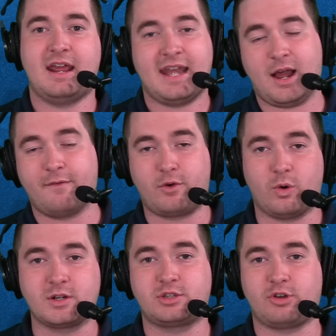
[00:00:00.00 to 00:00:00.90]
Now, of
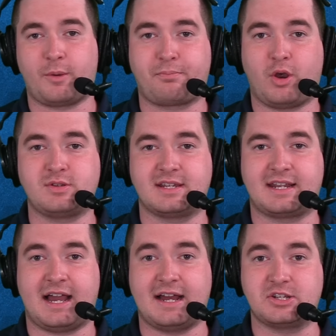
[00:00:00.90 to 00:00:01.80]
course, there are pros and
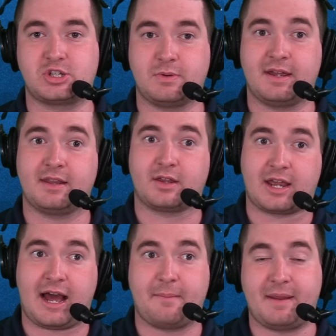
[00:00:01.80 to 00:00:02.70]
cons to it. The
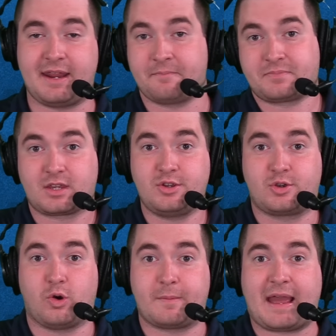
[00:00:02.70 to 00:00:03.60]
con being, your
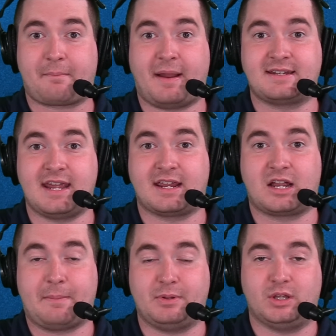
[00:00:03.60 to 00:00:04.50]
quarterback might take a
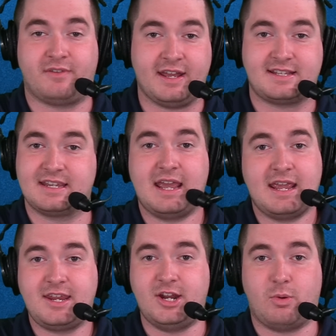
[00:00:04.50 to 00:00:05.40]
couple of hits.
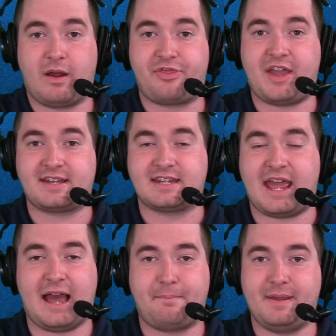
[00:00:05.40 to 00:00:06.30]
You don't want that to
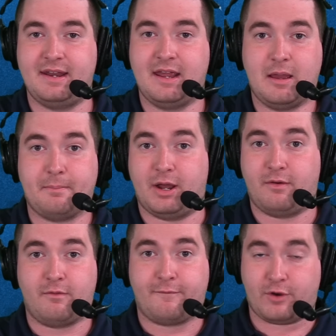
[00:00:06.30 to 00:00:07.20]
happen. But
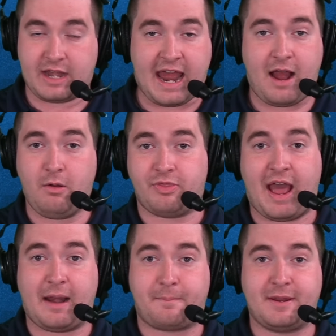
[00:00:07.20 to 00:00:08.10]
for now,
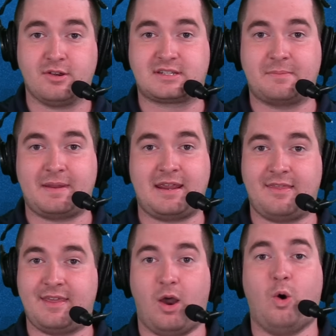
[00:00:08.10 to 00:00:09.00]
that appears to be
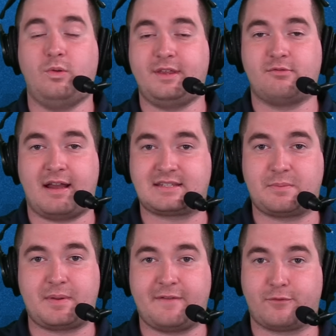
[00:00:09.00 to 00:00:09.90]
the only
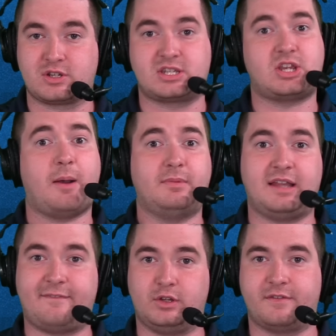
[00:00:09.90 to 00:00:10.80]
recipe for some
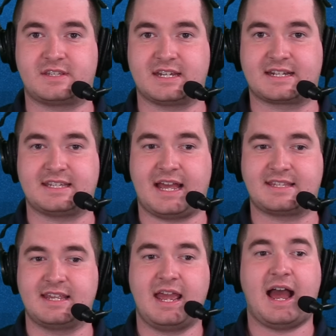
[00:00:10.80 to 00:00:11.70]
level of
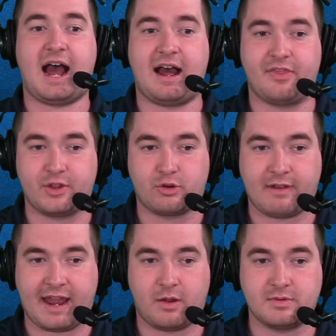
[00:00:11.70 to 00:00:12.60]
success on the
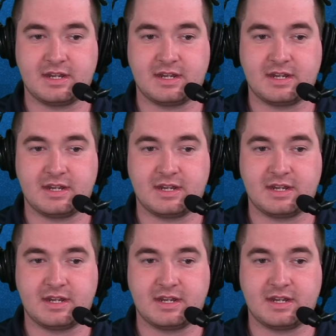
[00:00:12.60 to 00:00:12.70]
ground.